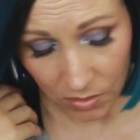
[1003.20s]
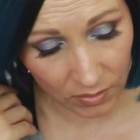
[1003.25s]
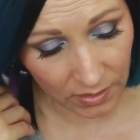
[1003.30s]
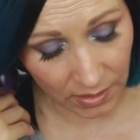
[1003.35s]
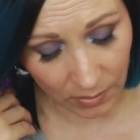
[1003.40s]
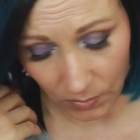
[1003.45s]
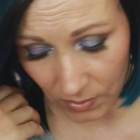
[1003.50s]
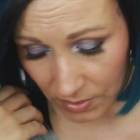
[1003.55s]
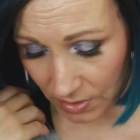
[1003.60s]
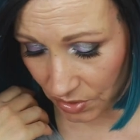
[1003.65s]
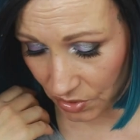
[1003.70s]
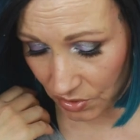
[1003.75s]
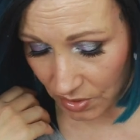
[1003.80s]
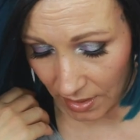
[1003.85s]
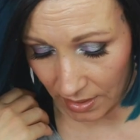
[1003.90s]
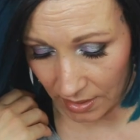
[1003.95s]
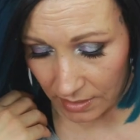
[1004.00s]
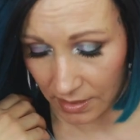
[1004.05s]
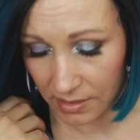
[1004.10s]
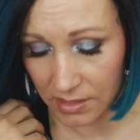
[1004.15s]
So that one is
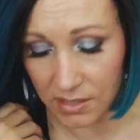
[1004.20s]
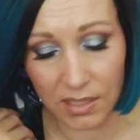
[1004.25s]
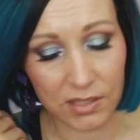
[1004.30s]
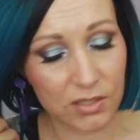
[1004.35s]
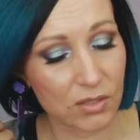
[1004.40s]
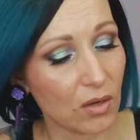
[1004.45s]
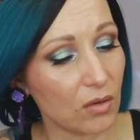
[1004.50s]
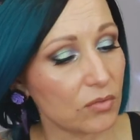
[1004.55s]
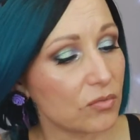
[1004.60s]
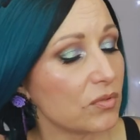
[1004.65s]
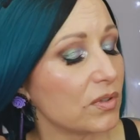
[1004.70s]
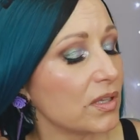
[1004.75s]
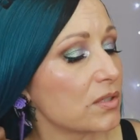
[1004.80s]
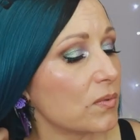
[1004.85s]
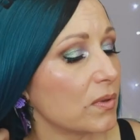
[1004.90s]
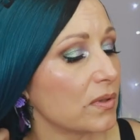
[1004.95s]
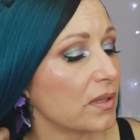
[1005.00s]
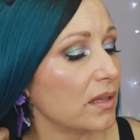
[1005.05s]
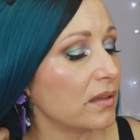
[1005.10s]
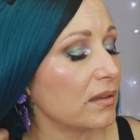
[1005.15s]
staying. Let's next go to
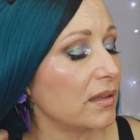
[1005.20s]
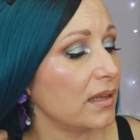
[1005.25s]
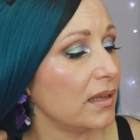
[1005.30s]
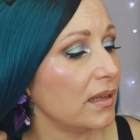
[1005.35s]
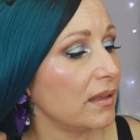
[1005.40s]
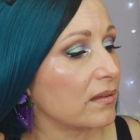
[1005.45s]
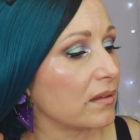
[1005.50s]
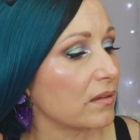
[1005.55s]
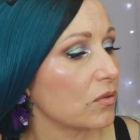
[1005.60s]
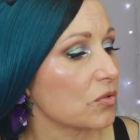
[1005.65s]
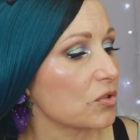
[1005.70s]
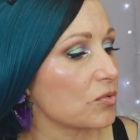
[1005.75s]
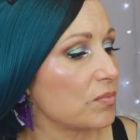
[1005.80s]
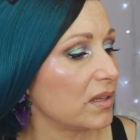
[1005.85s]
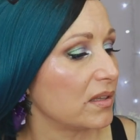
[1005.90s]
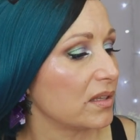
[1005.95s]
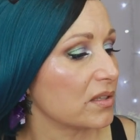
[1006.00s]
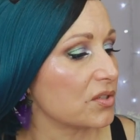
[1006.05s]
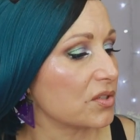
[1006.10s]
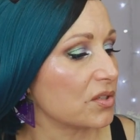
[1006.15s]
this one then, the IT
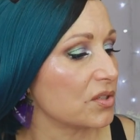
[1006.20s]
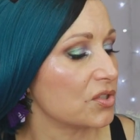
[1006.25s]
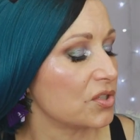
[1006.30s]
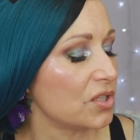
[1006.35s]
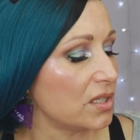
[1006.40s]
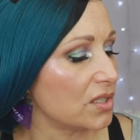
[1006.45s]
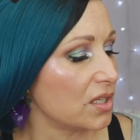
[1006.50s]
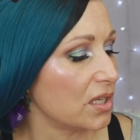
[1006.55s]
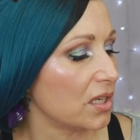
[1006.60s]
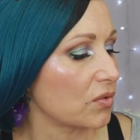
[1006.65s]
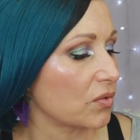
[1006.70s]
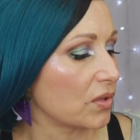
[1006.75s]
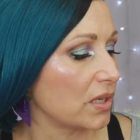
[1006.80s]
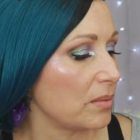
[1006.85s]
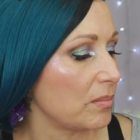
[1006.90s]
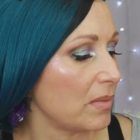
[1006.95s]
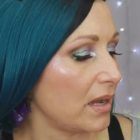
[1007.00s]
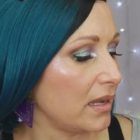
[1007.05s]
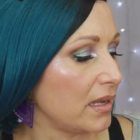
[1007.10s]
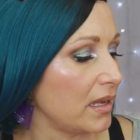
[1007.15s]
Cosmetics CC
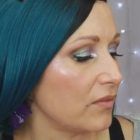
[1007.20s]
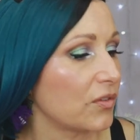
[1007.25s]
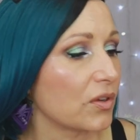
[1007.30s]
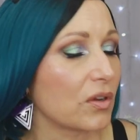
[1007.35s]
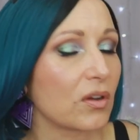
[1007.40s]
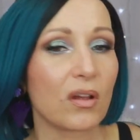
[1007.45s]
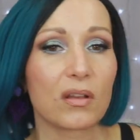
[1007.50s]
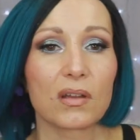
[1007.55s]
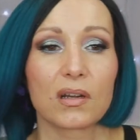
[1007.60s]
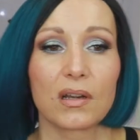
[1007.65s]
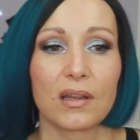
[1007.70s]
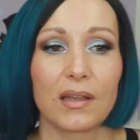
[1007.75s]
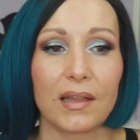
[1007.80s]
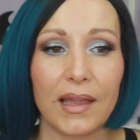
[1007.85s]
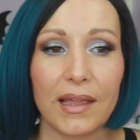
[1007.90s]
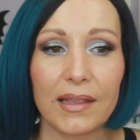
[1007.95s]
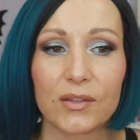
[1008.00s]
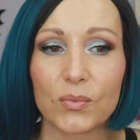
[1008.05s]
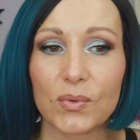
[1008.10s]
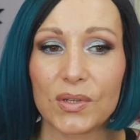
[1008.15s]
Cream. I have the color
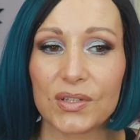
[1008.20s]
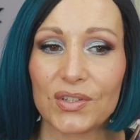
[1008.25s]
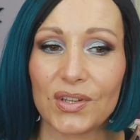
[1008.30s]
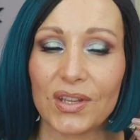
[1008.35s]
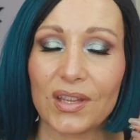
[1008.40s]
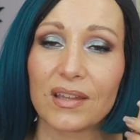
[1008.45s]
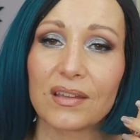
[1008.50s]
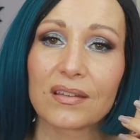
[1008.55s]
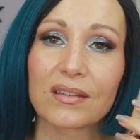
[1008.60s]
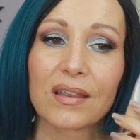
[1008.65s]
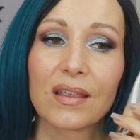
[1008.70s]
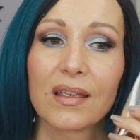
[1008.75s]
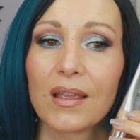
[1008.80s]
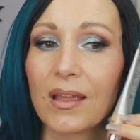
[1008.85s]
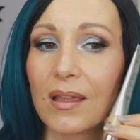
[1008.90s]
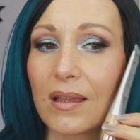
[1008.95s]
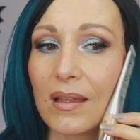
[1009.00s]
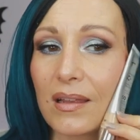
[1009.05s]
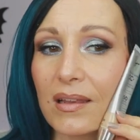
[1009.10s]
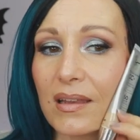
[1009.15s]
light, which is
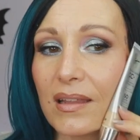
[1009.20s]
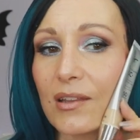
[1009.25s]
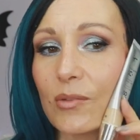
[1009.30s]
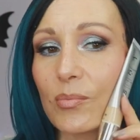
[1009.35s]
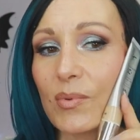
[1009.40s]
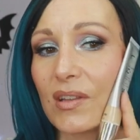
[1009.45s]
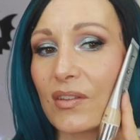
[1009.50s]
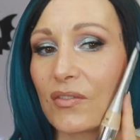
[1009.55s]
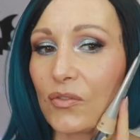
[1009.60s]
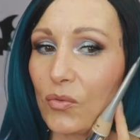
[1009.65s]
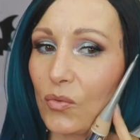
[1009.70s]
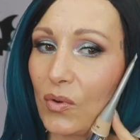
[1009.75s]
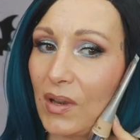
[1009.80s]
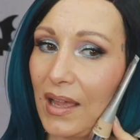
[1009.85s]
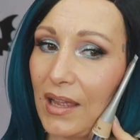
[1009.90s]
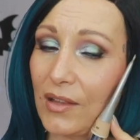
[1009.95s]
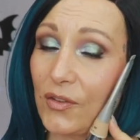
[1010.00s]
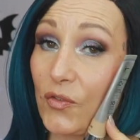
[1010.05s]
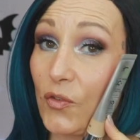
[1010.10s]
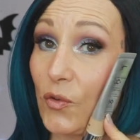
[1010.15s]
a little bit too
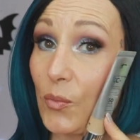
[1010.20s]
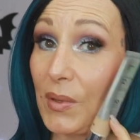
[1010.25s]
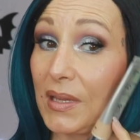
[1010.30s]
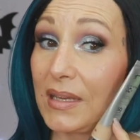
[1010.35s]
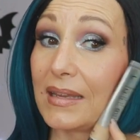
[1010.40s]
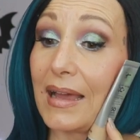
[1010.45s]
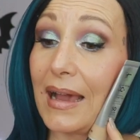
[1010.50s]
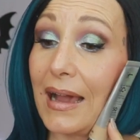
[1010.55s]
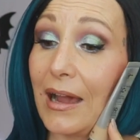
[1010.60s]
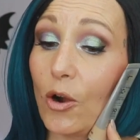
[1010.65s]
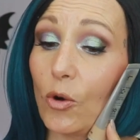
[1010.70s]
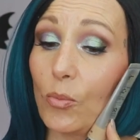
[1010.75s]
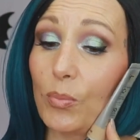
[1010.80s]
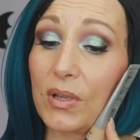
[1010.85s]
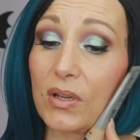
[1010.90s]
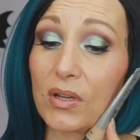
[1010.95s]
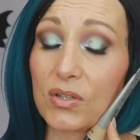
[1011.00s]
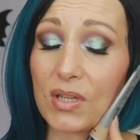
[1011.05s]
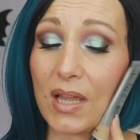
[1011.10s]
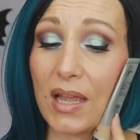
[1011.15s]
light for me now
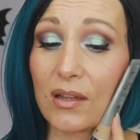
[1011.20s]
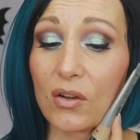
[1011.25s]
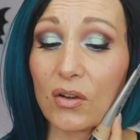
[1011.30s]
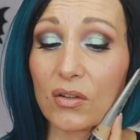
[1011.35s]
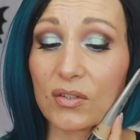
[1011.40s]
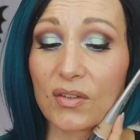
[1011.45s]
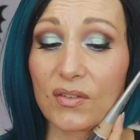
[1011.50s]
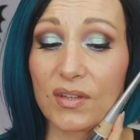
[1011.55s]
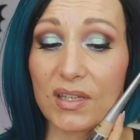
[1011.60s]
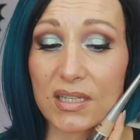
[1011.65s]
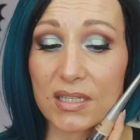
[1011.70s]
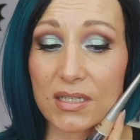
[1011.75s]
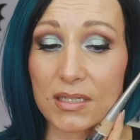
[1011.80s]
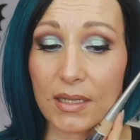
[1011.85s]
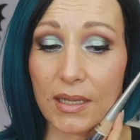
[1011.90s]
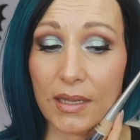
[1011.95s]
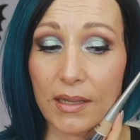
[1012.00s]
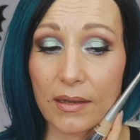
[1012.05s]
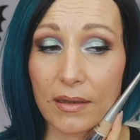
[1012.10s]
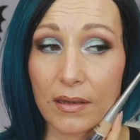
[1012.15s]
because I got this
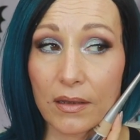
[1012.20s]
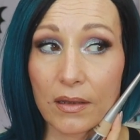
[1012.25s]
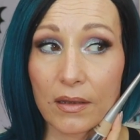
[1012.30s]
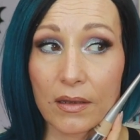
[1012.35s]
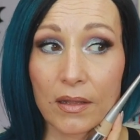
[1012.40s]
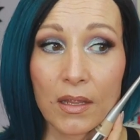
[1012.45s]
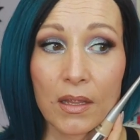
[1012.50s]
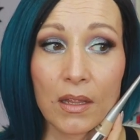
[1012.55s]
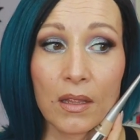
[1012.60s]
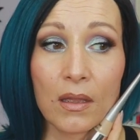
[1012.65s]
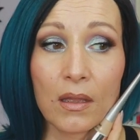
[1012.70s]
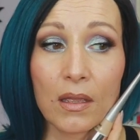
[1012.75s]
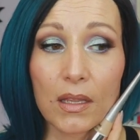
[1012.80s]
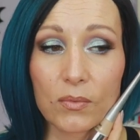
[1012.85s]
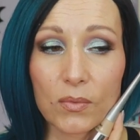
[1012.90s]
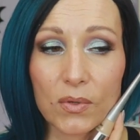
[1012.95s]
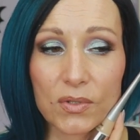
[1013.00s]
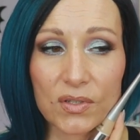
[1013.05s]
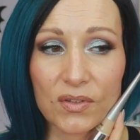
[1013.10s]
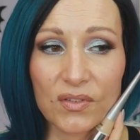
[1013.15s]
in,
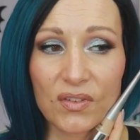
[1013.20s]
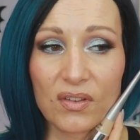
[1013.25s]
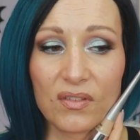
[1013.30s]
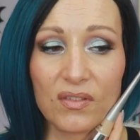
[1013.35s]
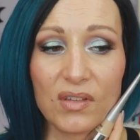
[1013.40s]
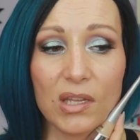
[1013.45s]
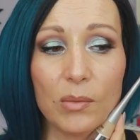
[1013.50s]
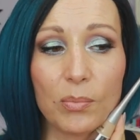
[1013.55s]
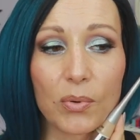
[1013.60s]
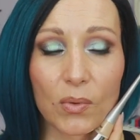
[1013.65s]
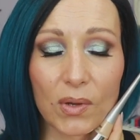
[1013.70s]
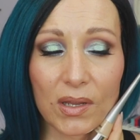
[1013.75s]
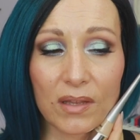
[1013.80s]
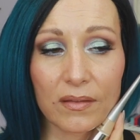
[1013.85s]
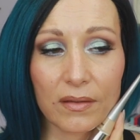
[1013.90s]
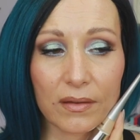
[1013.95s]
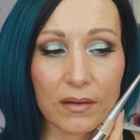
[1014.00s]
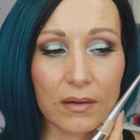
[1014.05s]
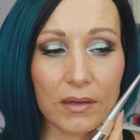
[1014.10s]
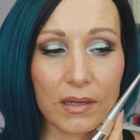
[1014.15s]
it wasn't a deep
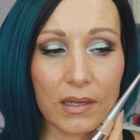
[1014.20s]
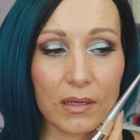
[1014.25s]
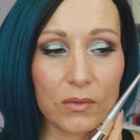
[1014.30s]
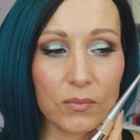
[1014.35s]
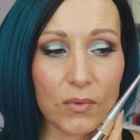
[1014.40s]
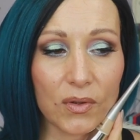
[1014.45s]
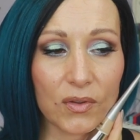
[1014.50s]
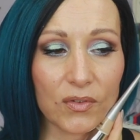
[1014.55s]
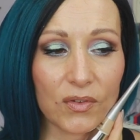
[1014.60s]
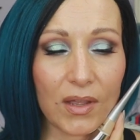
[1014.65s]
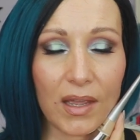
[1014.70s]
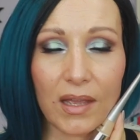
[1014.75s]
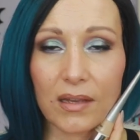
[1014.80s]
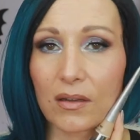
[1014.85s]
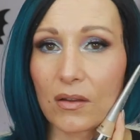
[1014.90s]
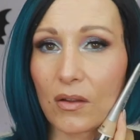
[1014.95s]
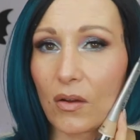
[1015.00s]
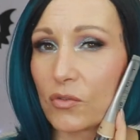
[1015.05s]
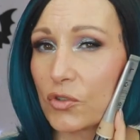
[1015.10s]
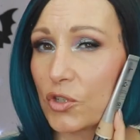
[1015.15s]
winter, it was, I
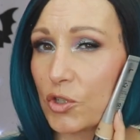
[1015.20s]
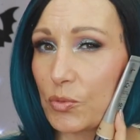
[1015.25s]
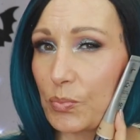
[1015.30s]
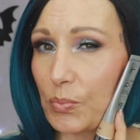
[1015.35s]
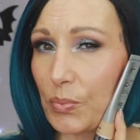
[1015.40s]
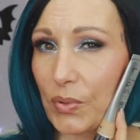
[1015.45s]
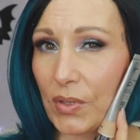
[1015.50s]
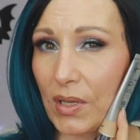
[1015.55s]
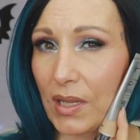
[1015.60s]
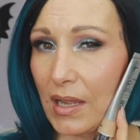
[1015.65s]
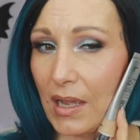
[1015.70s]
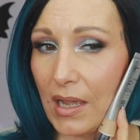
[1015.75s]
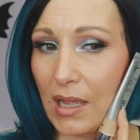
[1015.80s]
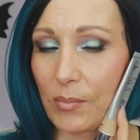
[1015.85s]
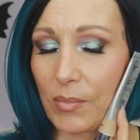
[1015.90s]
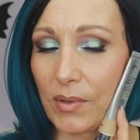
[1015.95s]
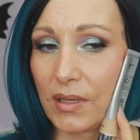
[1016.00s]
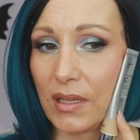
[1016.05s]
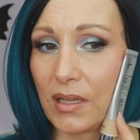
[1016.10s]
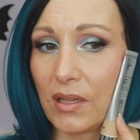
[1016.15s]
don't know, spring
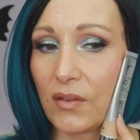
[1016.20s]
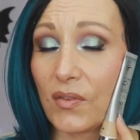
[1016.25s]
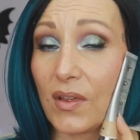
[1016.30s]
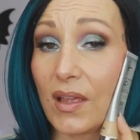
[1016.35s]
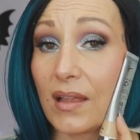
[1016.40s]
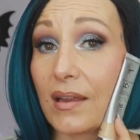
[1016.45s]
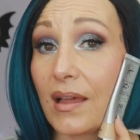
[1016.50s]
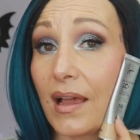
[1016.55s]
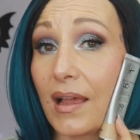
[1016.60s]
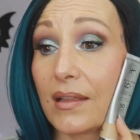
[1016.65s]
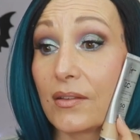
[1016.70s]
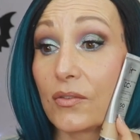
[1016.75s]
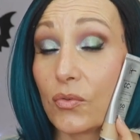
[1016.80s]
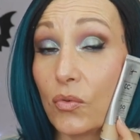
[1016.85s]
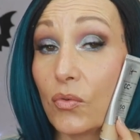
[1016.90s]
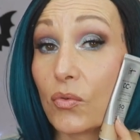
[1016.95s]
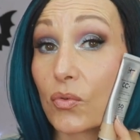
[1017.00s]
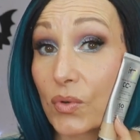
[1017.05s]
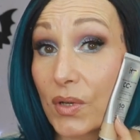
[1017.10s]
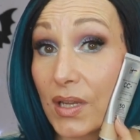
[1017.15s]
I believe. And I
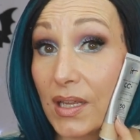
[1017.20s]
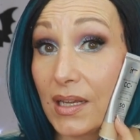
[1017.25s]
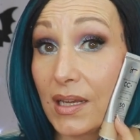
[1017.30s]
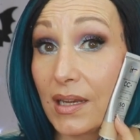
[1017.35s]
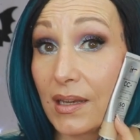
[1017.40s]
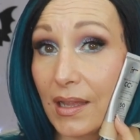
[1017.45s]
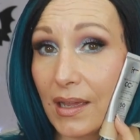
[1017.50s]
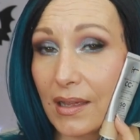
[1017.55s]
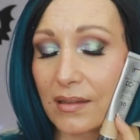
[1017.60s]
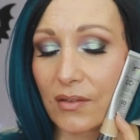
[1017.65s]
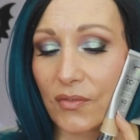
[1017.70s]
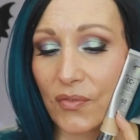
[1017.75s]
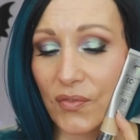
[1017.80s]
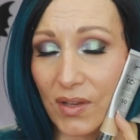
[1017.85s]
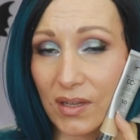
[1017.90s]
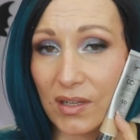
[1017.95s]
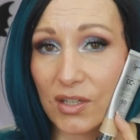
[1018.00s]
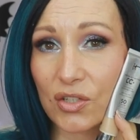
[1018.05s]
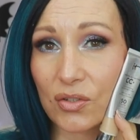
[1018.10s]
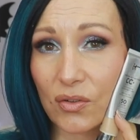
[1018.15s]
do really like the
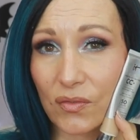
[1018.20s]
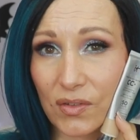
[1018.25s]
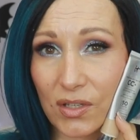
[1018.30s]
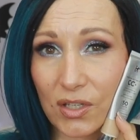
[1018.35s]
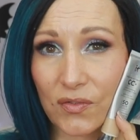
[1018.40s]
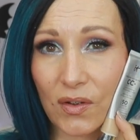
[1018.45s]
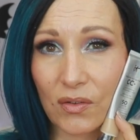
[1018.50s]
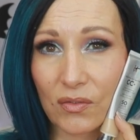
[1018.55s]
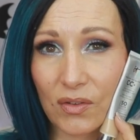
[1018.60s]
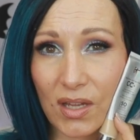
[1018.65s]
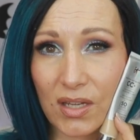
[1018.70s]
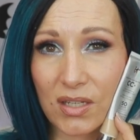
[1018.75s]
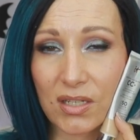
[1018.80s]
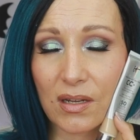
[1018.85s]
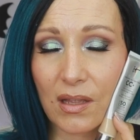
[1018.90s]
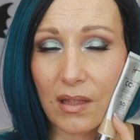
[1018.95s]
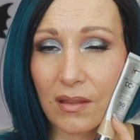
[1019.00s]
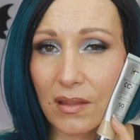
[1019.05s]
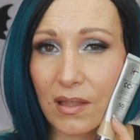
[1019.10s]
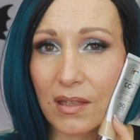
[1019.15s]
finish of this
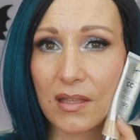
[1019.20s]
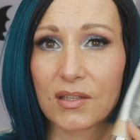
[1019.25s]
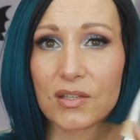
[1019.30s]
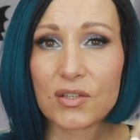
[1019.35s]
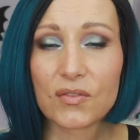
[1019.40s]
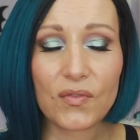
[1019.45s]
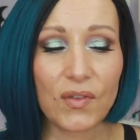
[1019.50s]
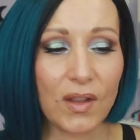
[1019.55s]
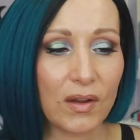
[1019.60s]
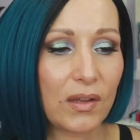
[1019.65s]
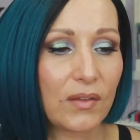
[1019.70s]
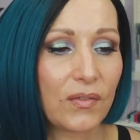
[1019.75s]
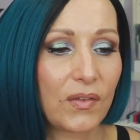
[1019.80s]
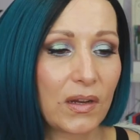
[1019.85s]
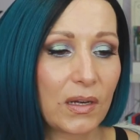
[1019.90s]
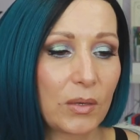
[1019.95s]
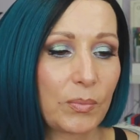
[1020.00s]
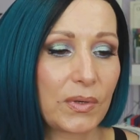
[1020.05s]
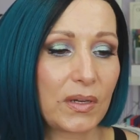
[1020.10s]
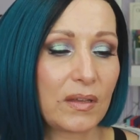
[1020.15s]
foundation. I think it is very,
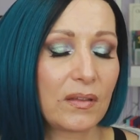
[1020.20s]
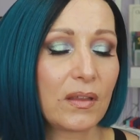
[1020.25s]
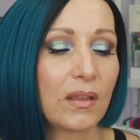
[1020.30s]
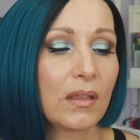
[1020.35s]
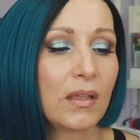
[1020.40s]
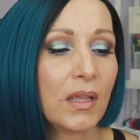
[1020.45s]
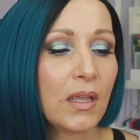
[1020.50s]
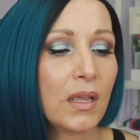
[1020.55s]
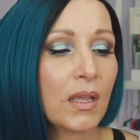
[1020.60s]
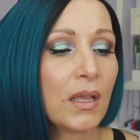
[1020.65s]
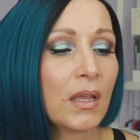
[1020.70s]
very pretty.